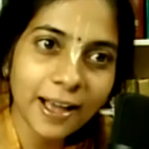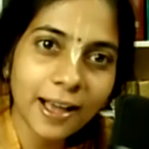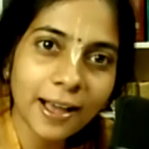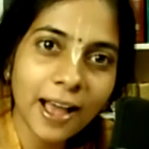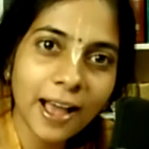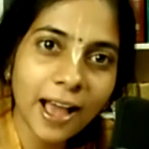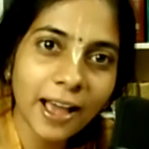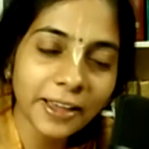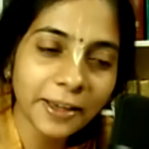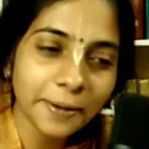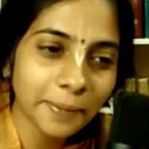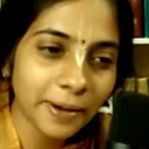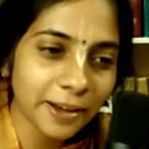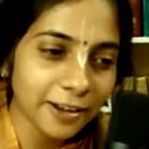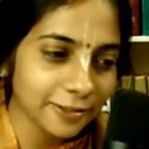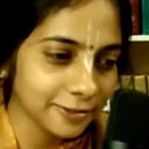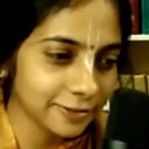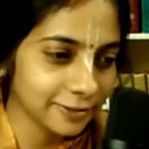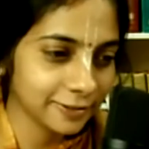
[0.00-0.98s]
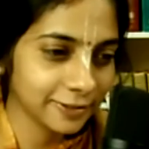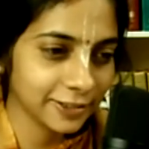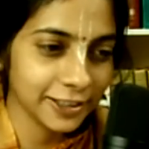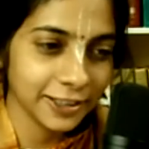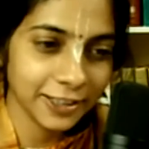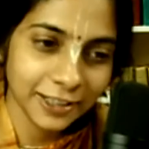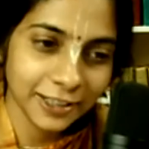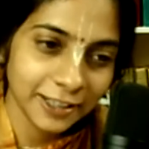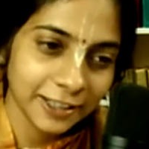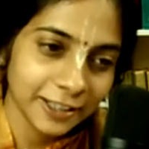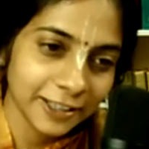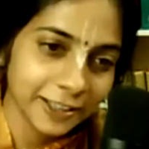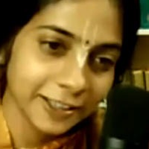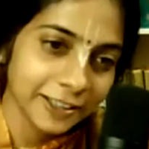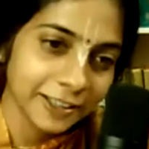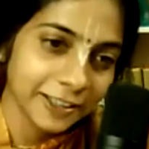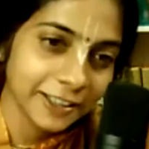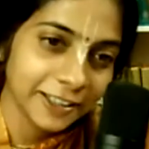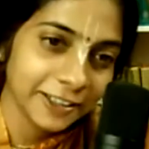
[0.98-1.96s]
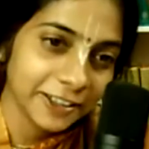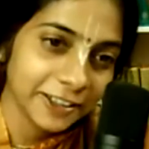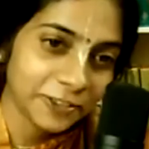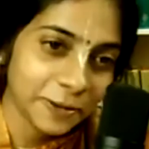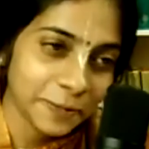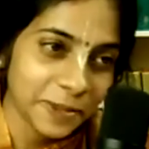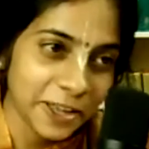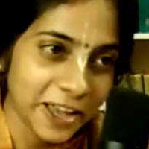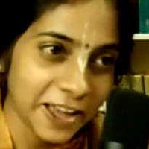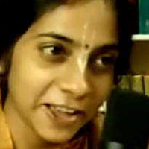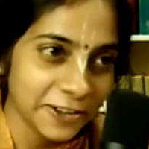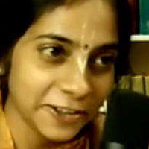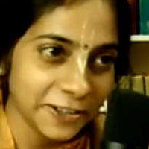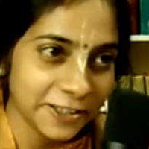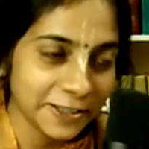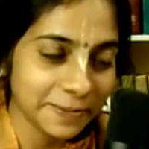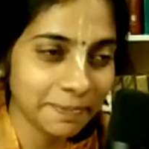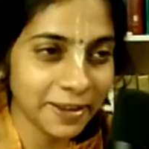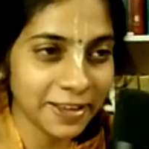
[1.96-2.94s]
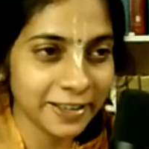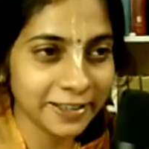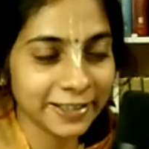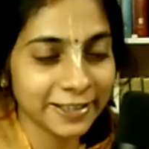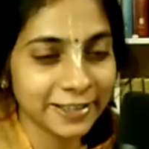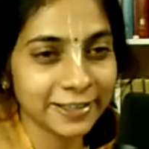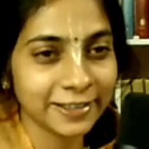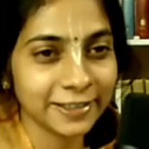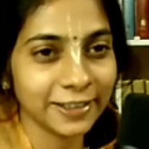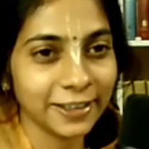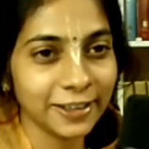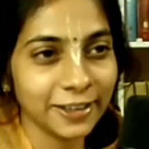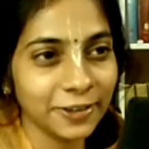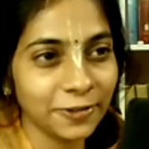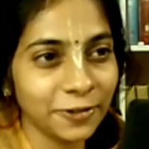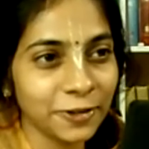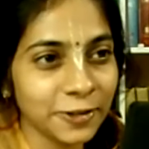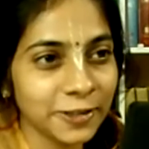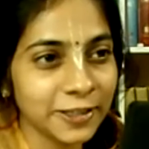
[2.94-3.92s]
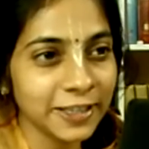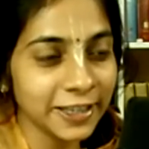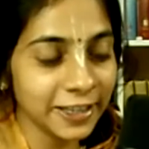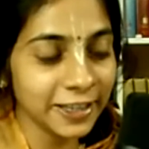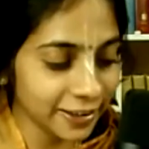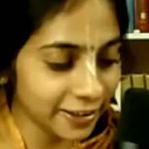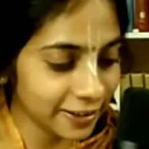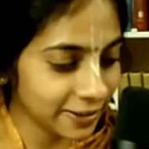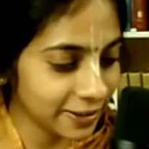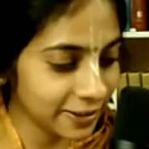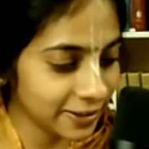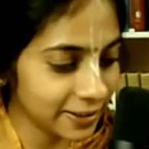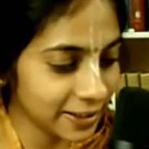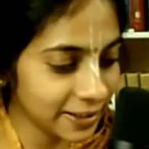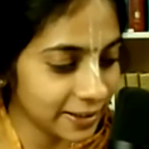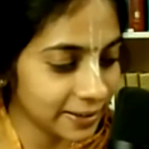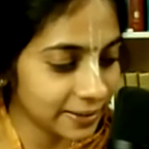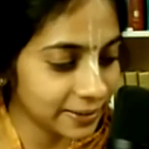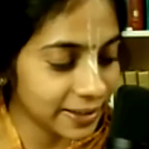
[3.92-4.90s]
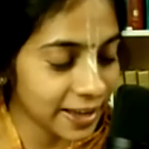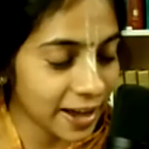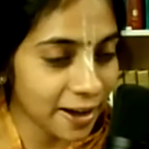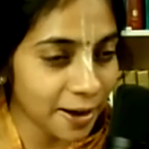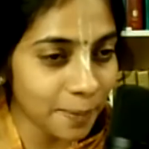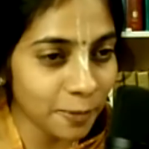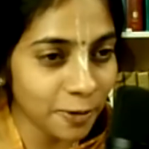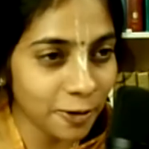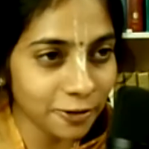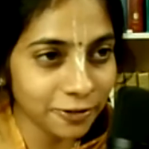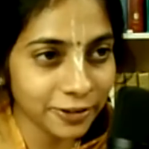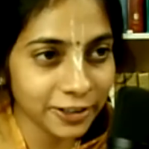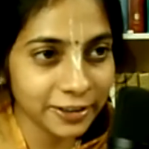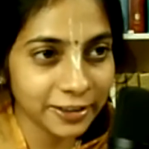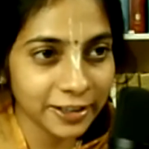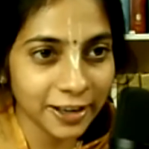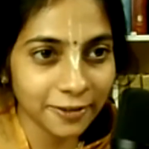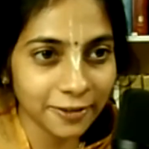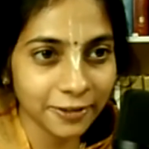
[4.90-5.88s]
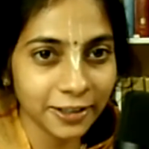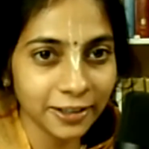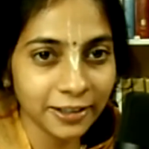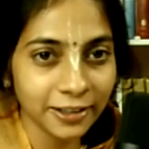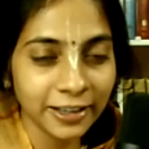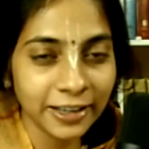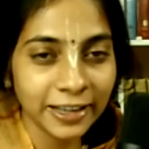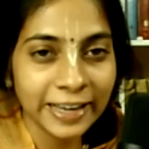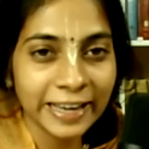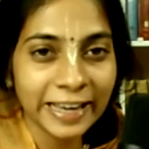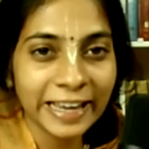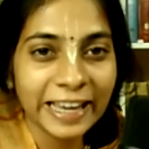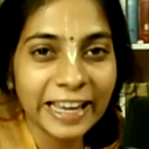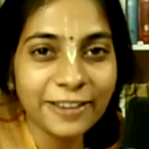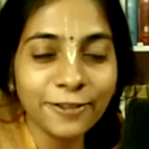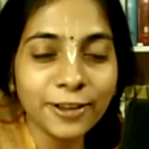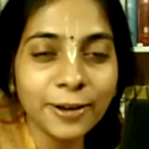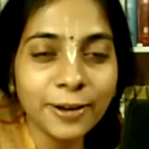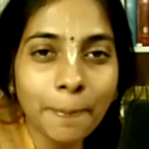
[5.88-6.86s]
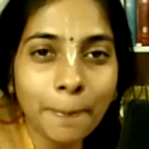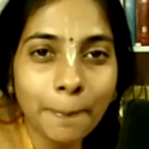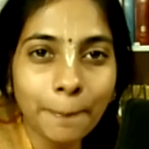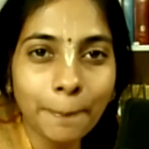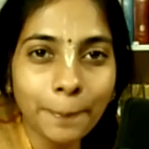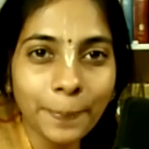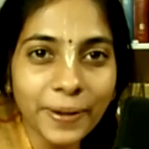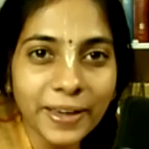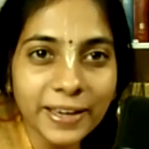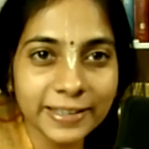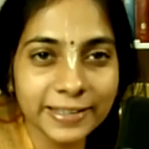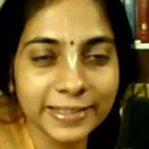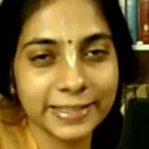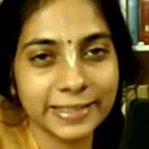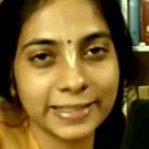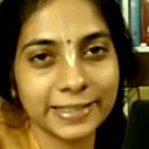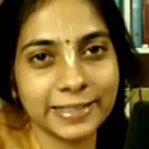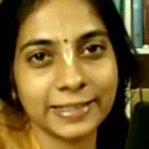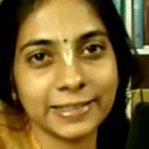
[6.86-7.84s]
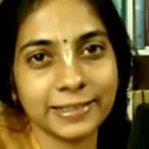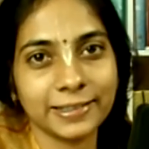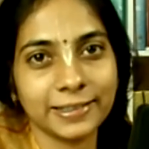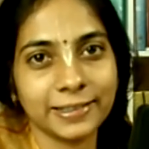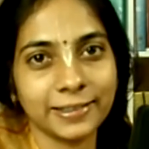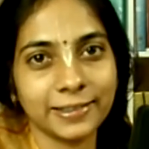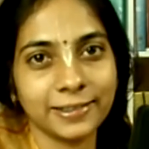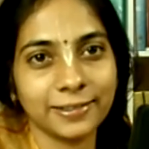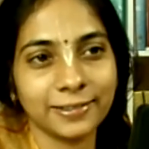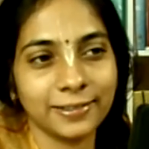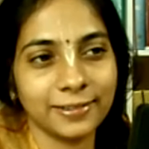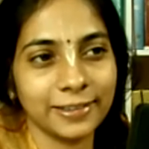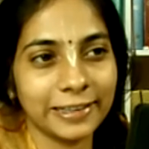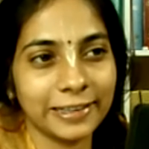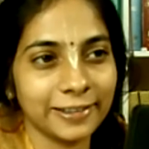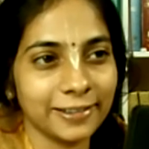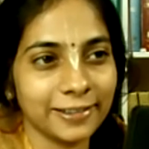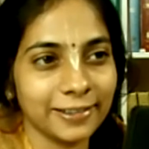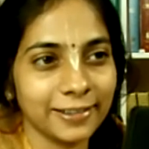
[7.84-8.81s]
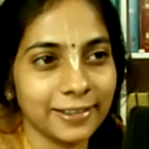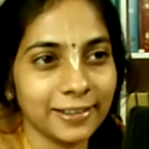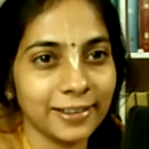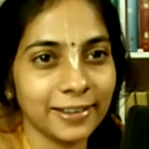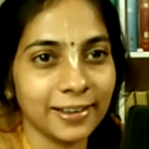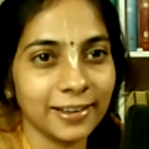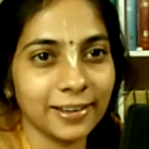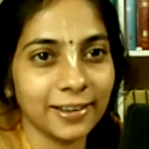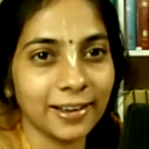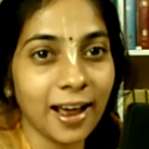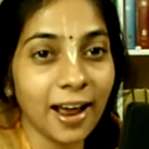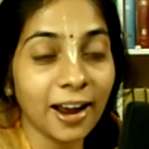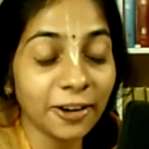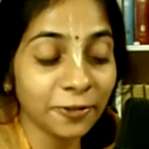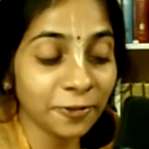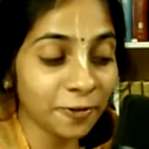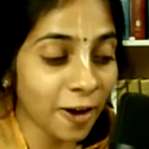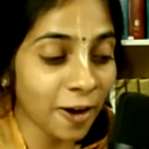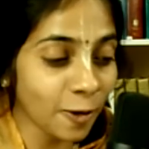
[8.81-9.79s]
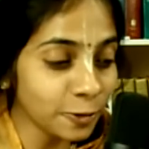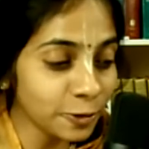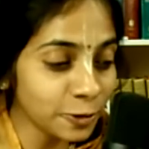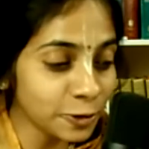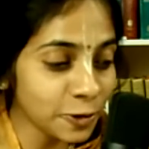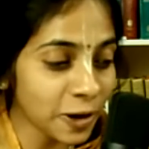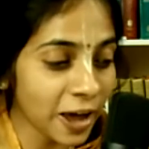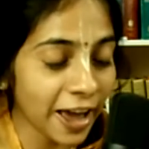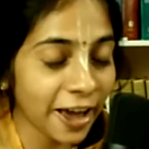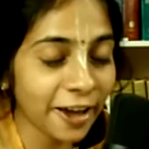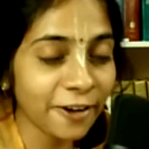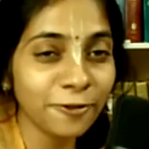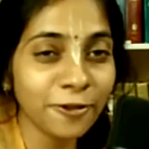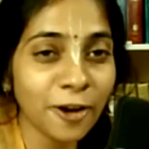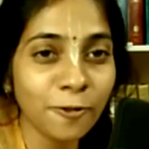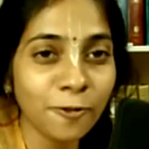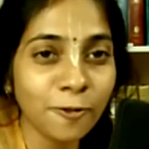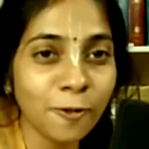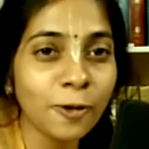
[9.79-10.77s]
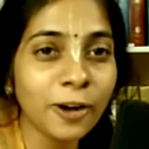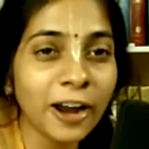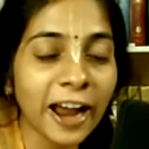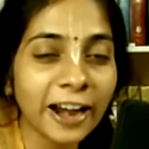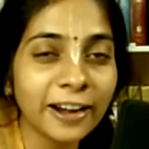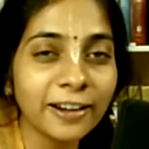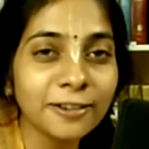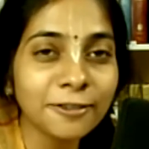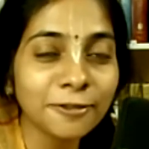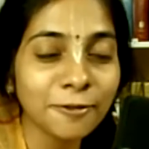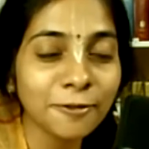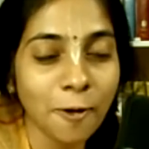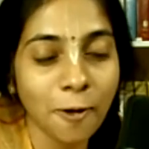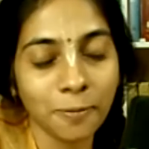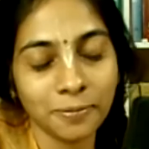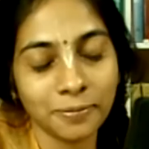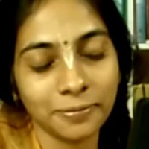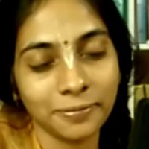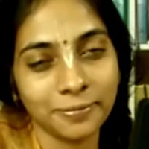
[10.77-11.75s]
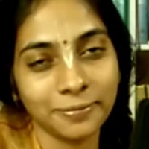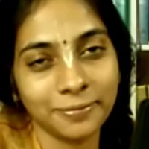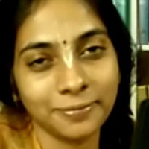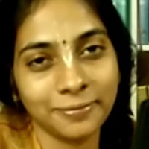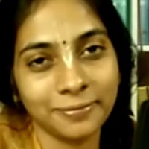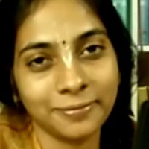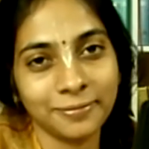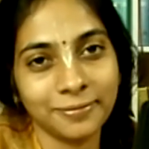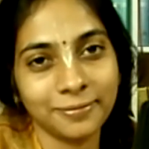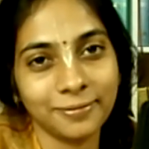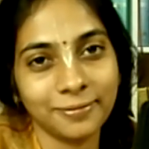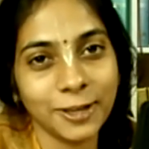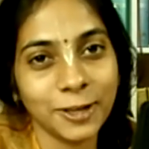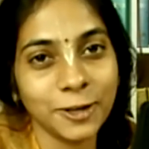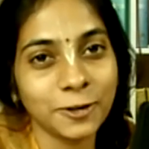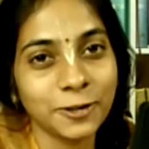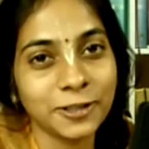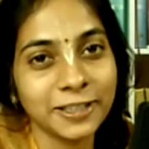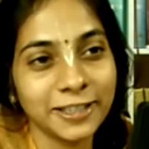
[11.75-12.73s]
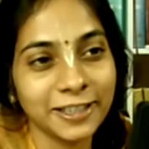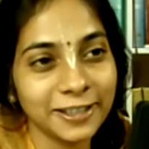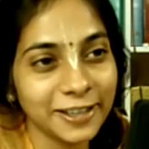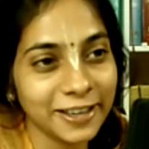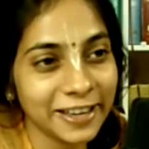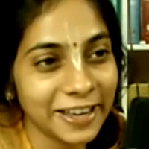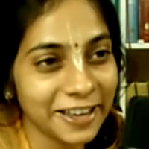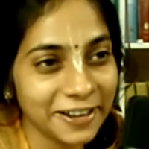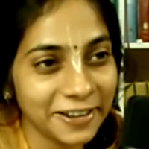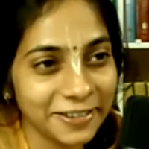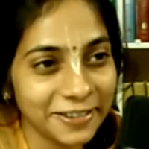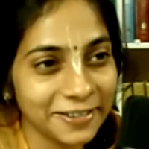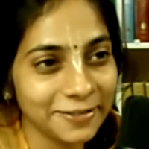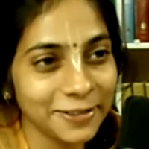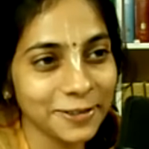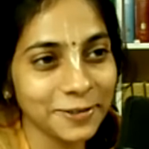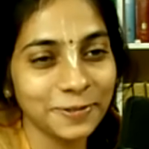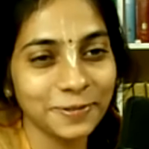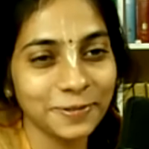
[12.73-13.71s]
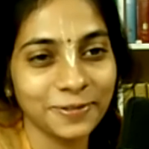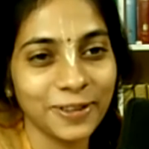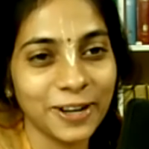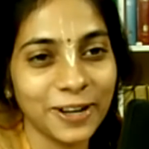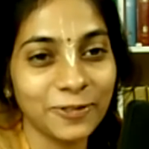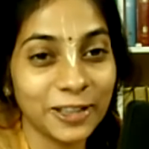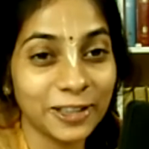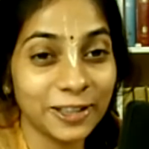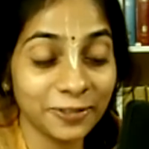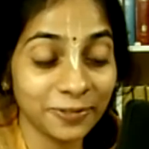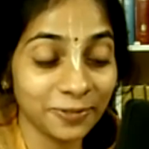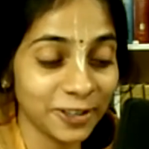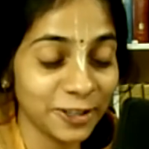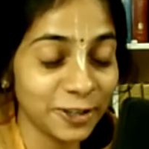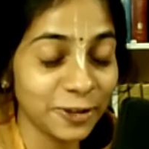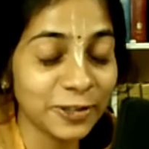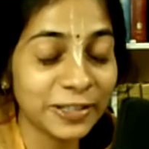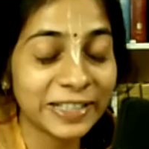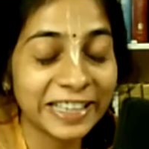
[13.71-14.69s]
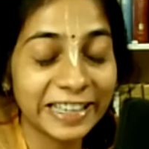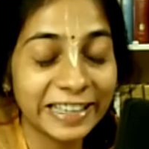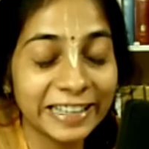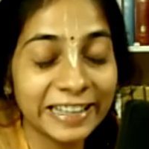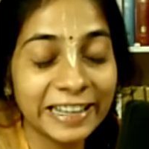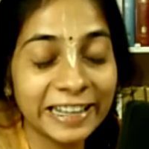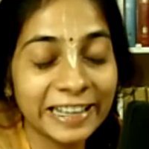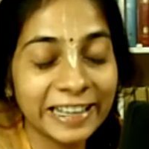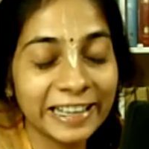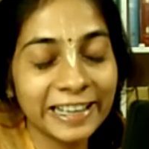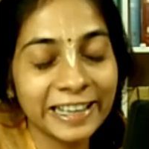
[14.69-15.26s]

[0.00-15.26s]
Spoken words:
high above, from the aerial space, if you see the dham of Vrindavan, even pigs are found to have a 4-handed form when you're seeing the aerial view, when you're seeing